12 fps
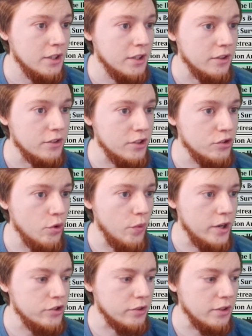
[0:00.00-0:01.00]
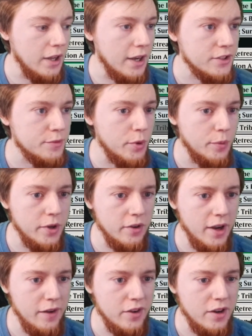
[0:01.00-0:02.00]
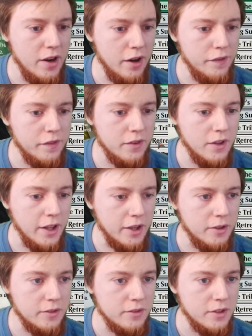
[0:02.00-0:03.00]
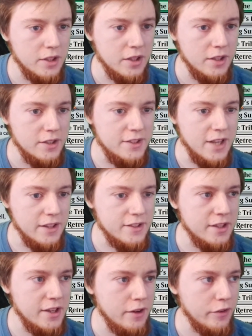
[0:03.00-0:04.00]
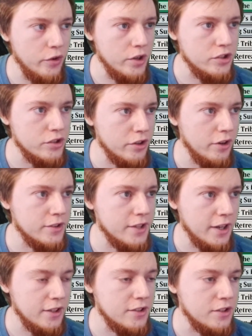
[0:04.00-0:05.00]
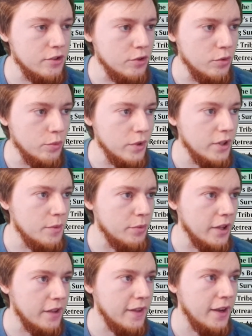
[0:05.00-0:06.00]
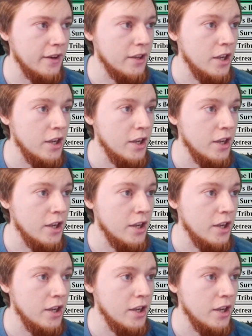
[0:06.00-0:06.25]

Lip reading: It's also a Ranger class, but we don't have enough, like, density of creatures in our deck to really play that.